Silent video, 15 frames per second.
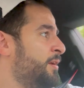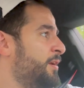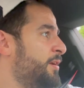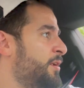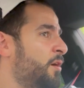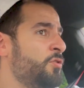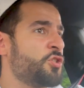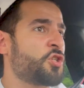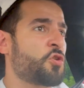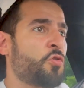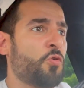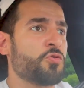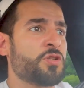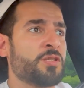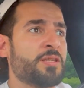just
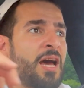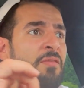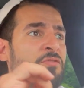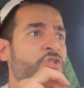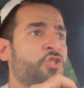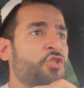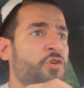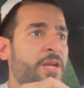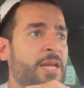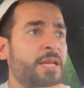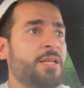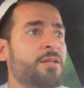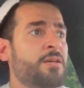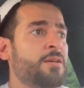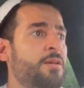cruising down the street
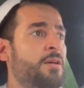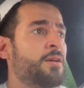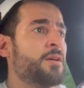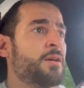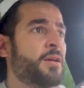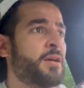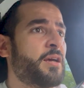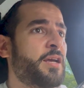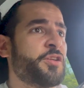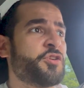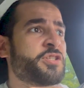in your